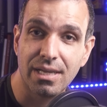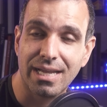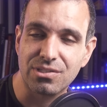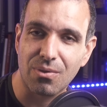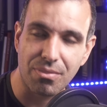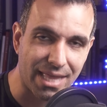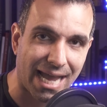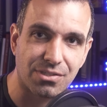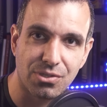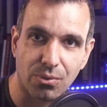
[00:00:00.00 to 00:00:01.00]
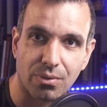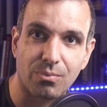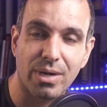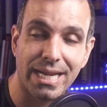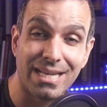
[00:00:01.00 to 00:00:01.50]
And so that's your
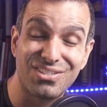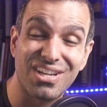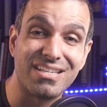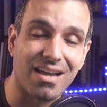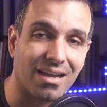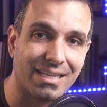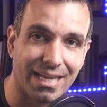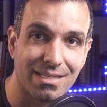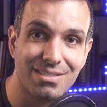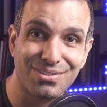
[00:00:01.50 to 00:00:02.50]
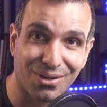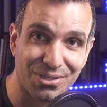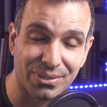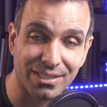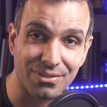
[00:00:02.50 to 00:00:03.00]
range to not get star
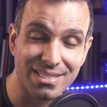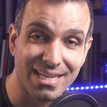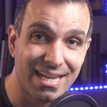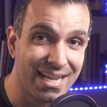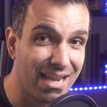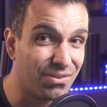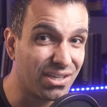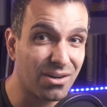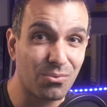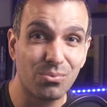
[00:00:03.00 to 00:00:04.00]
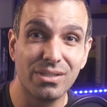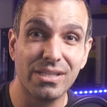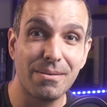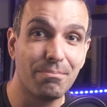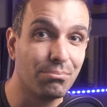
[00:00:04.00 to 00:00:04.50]
trails. If you're going to
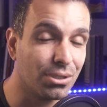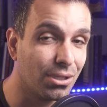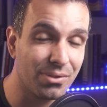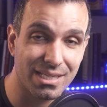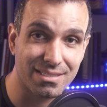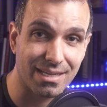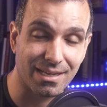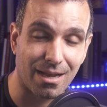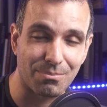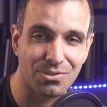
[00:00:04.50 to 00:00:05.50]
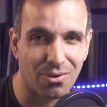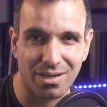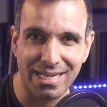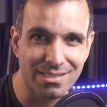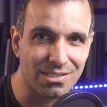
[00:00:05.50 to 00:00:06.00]
really blow this thing up, so
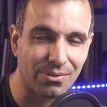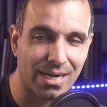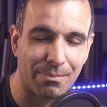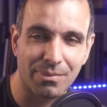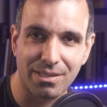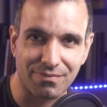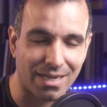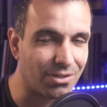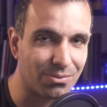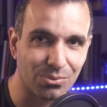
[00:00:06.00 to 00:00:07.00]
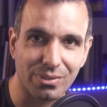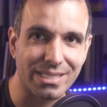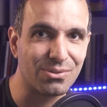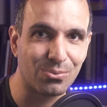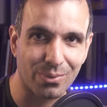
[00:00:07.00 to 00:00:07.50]
on Instagram, the 500 rule
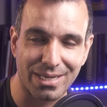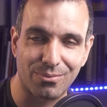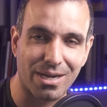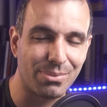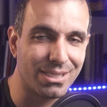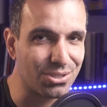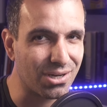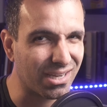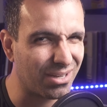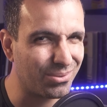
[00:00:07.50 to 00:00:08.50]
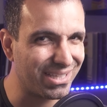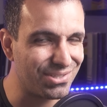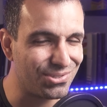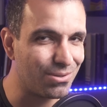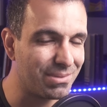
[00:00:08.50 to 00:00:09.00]
is great, right? Because you're not going to really
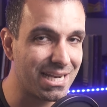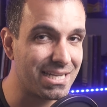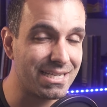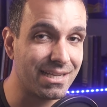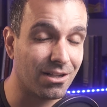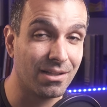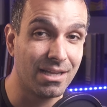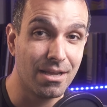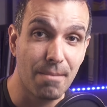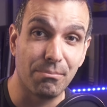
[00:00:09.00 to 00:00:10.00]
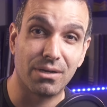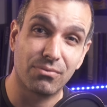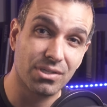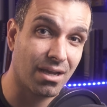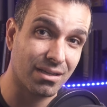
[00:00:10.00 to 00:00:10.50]
zoom in detail. But if
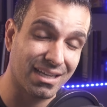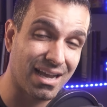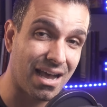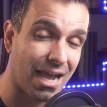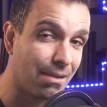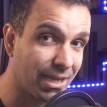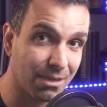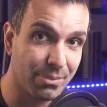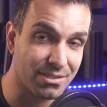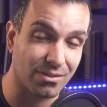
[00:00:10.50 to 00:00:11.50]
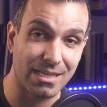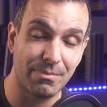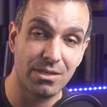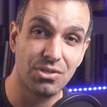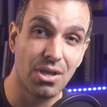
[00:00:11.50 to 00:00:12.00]
we're talking a high megapixel
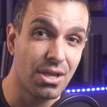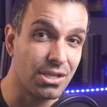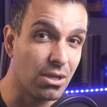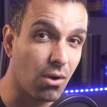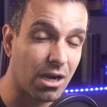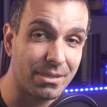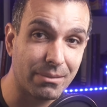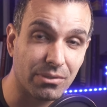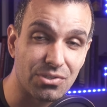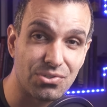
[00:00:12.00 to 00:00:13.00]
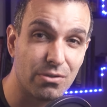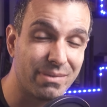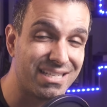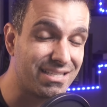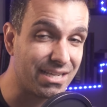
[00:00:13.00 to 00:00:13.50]
image, you want to be able to zoom
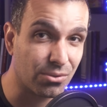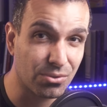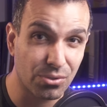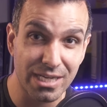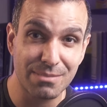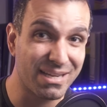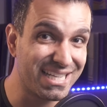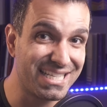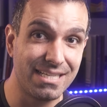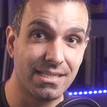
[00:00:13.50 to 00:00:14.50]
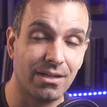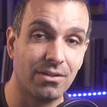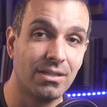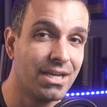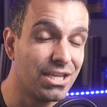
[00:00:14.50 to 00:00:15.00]
in, see crisp
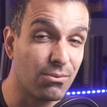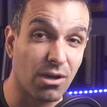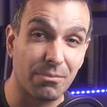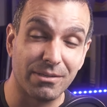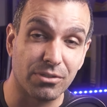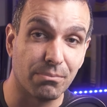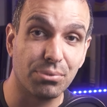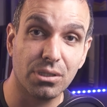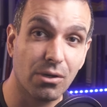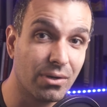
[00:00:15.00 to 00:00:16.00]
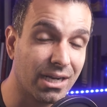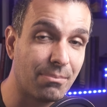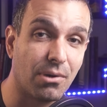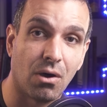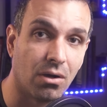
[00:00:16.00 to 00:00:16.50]
detail, you want to be able to blow it
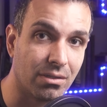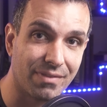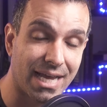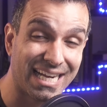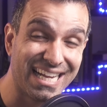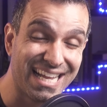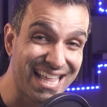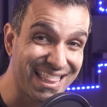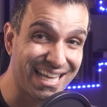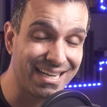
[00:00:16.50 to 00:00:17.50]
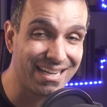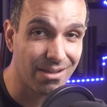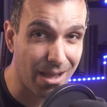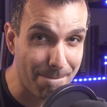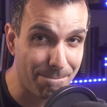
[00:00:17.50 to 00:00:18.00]
up, all of that, then
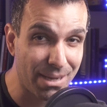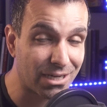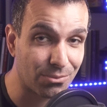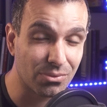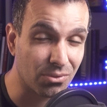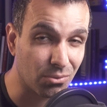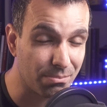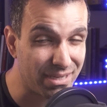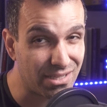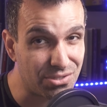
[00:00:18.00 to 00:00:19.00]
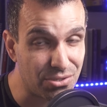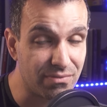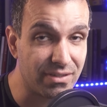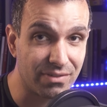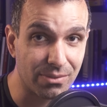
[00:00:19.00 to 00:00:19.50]
a better rule would be the
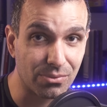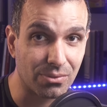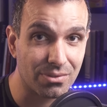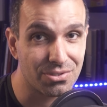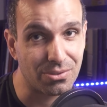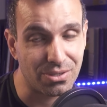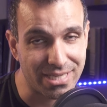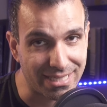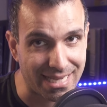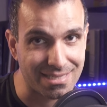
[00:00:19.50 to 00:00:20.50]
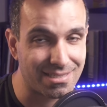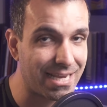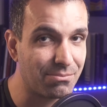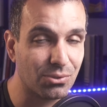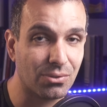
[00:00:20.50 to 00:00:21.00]
250 rule. So you take that
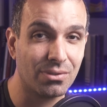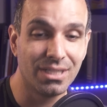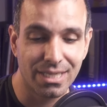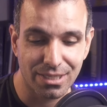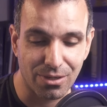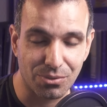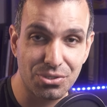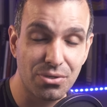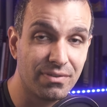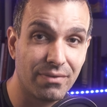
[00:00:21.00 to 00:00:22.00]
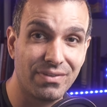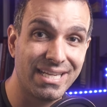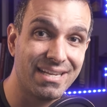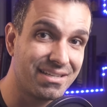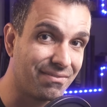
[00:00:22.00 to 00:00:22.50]
same rule, go
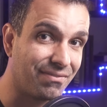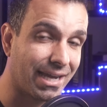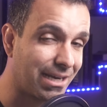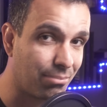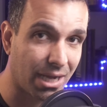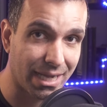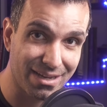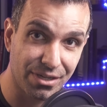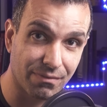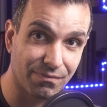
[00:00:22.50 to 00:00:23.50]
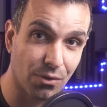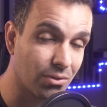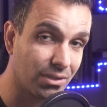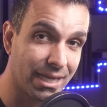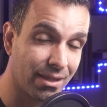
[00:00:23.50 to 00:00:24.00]
250 divided by your
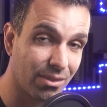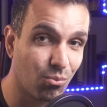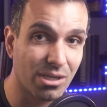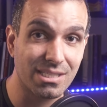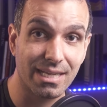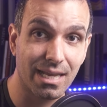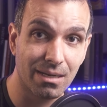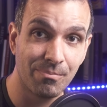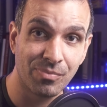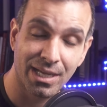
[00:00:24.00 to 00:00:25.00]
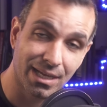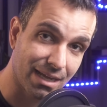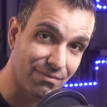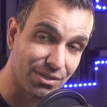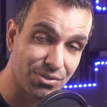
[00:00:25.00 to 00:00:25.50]
focal length. Once again,
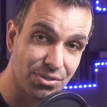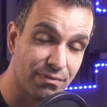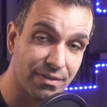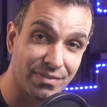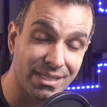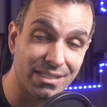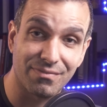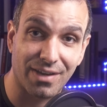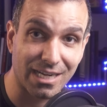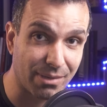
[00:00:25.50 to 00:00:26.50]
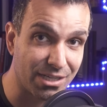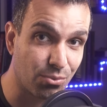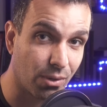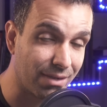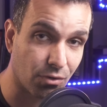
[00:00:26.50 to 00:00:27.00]
if you do 250 divided by
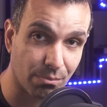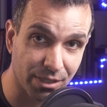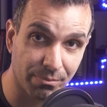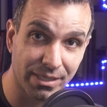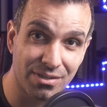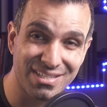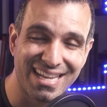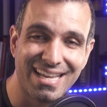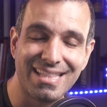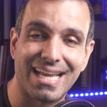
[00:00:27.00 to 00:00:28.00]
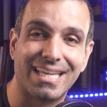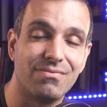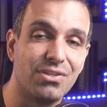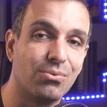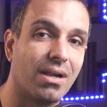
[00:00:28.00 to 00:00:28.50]
24mm, that
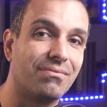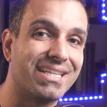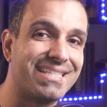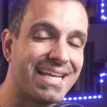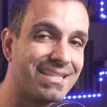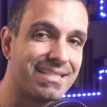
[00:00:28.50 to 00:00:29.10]
gives you roughly 10